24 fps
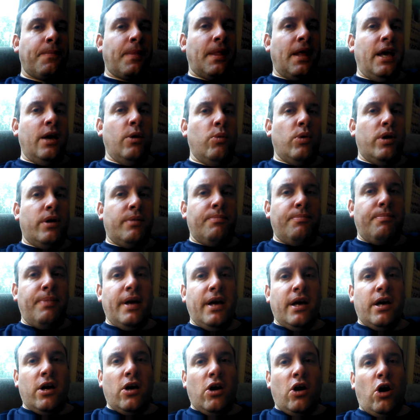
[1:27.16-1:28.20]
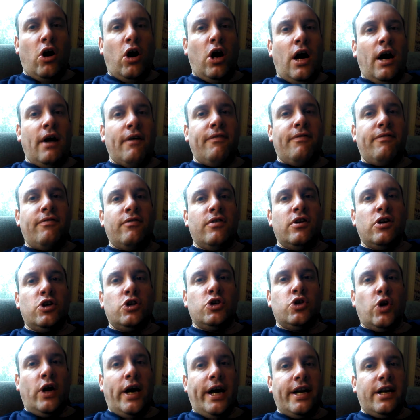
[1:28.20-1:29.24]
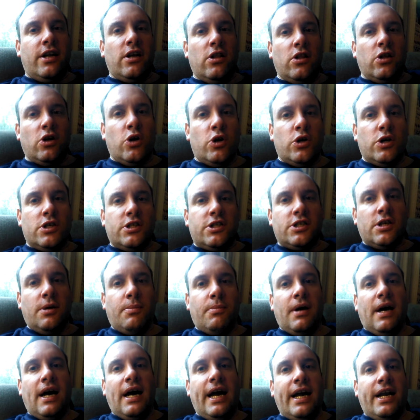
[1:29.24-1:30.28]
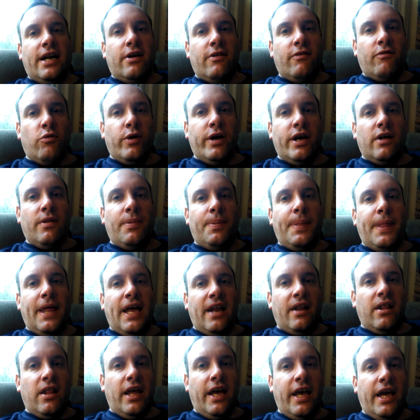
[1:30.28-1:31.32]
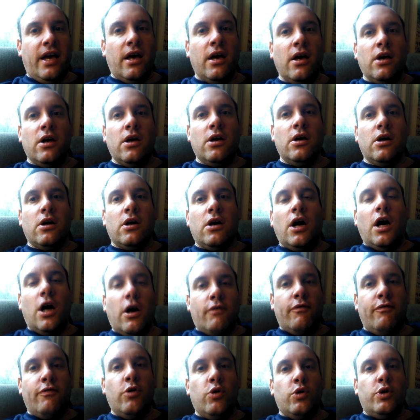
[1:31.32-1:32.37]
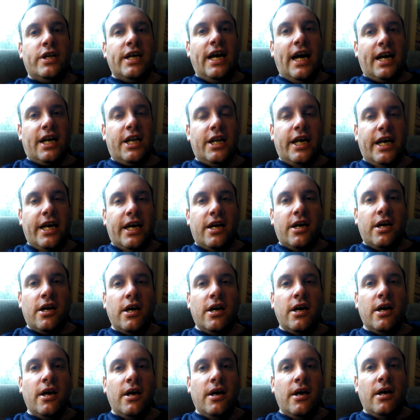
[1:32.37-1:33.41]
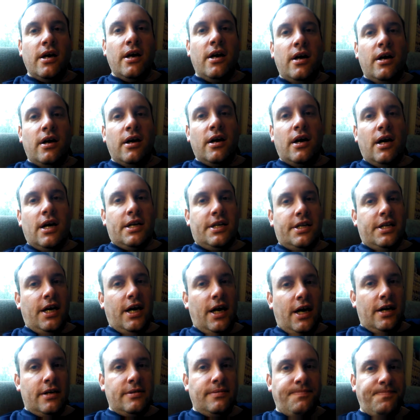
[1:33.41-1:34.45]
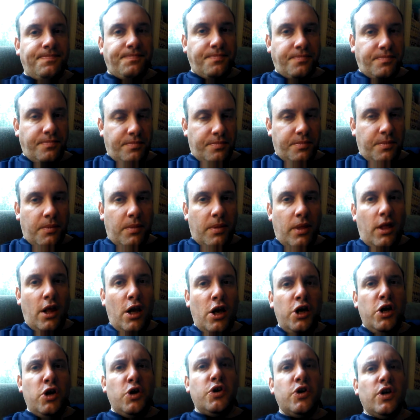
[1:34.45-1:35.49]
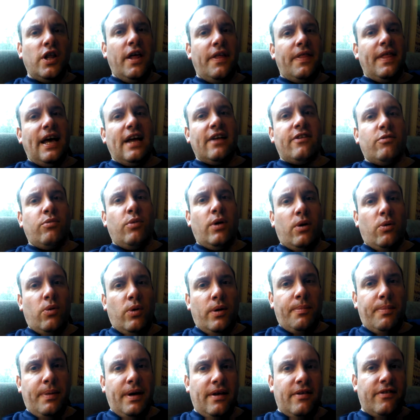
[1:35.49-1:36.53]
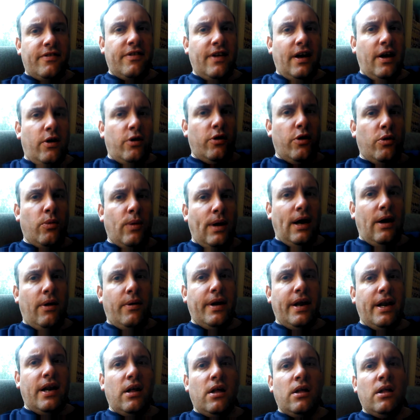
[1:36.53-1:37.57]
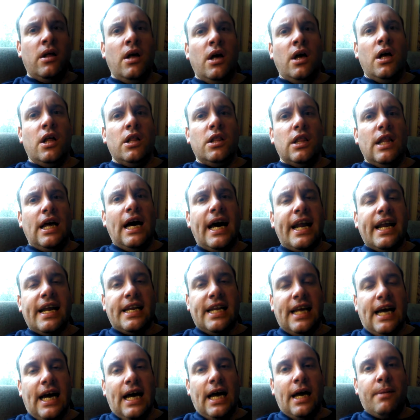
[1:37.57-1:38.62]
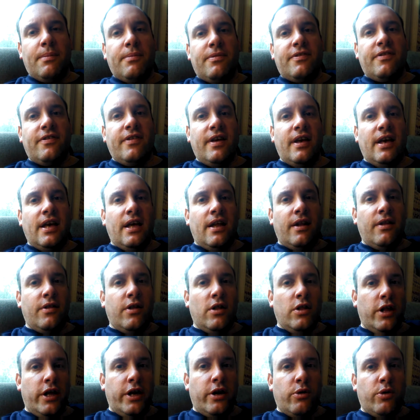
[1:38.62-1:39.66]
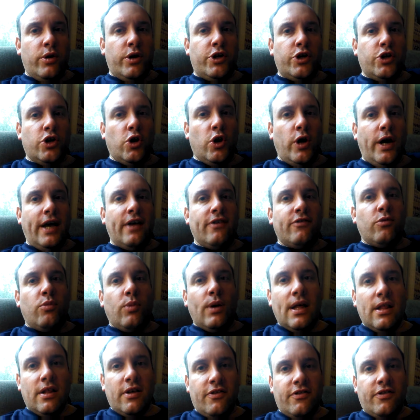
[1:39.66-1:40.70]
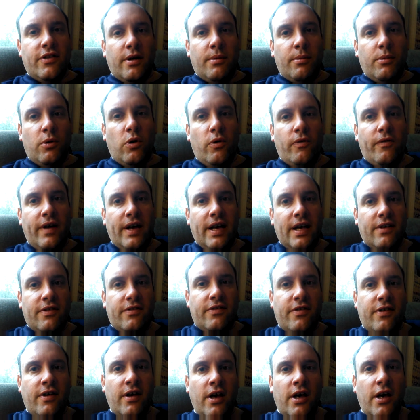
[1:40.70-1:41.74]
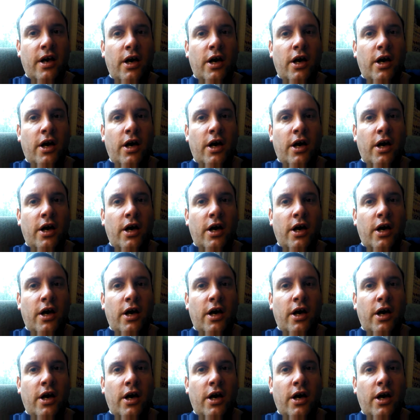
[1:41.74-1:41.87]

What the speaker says: he would be off trying to learn some kind of real deadly kung fu technique. But usually that's what it would be centered around. And a lot of times in the literature as well as the movies,